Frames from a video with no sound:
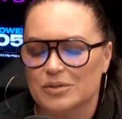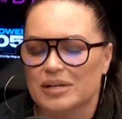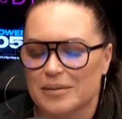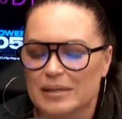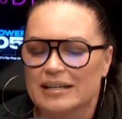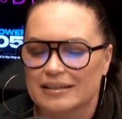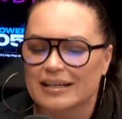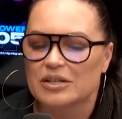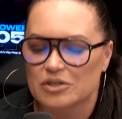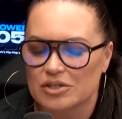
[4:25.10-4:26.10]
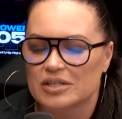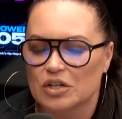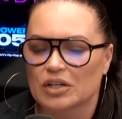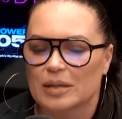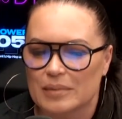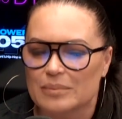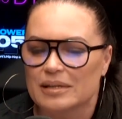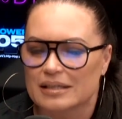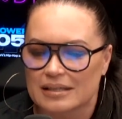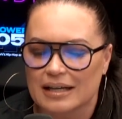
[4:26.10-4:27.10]
what I know. mean. That you just your
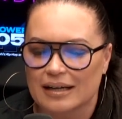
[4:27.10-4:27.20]
commitment is like